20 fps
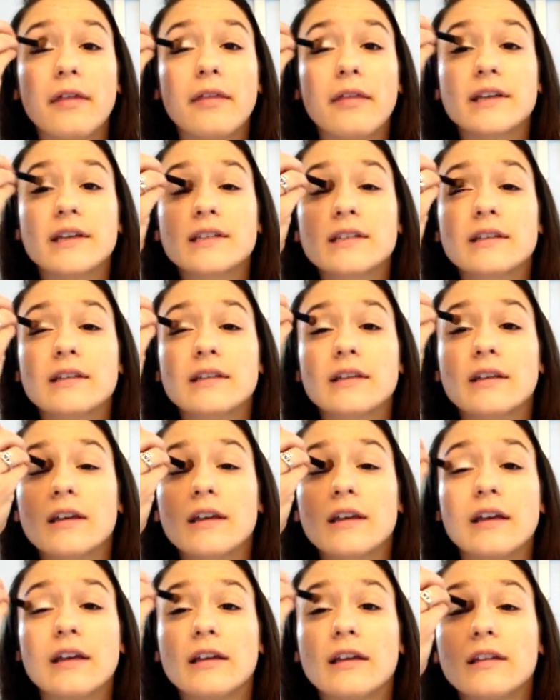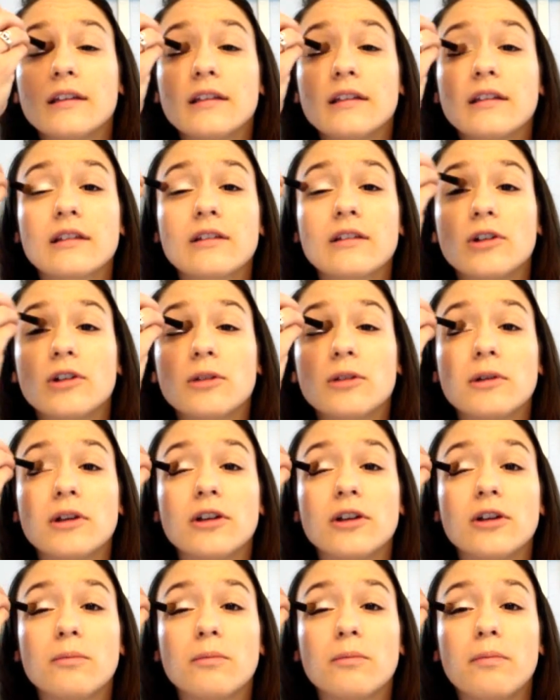This is going to be
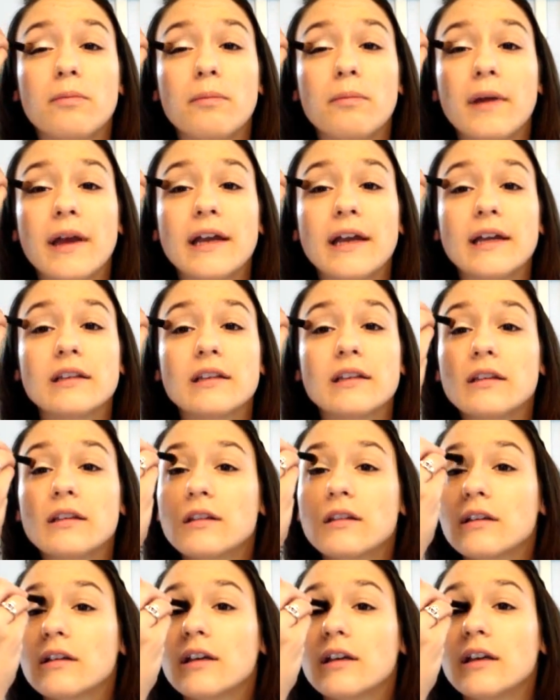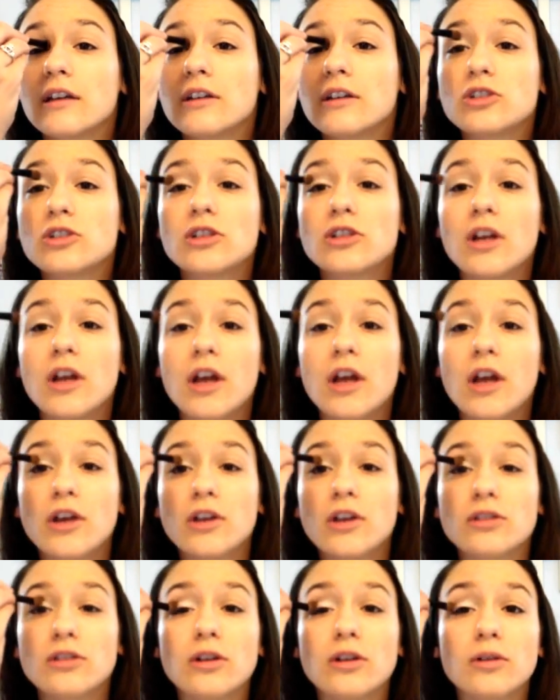your base-ish,
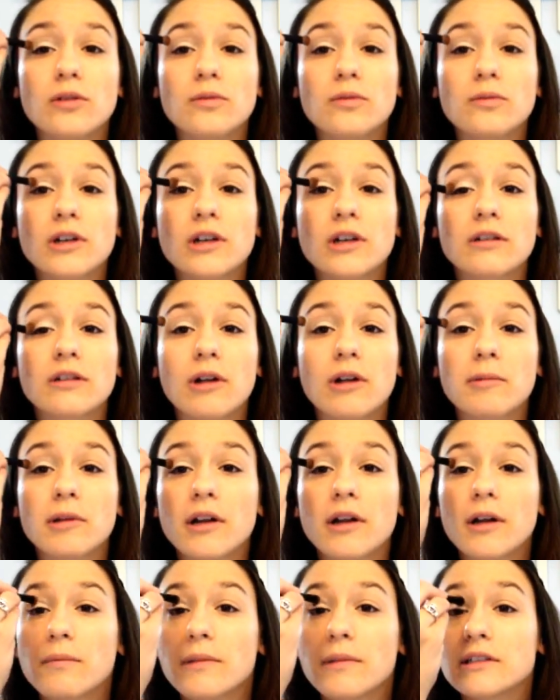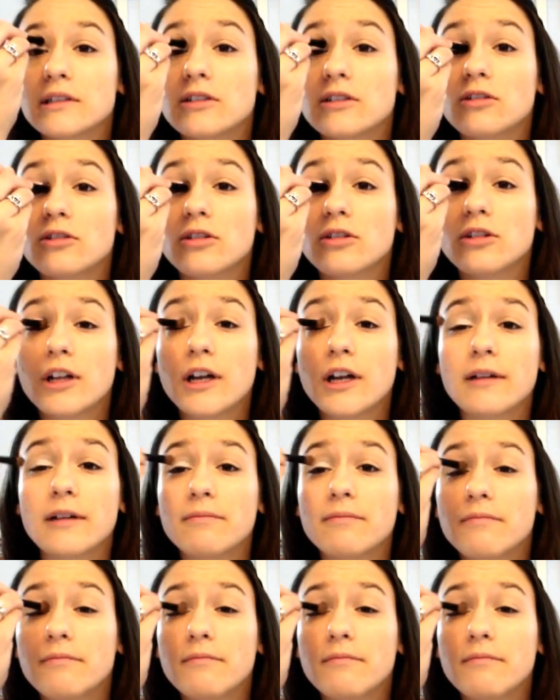so we're going to rub it on basically your whole eye.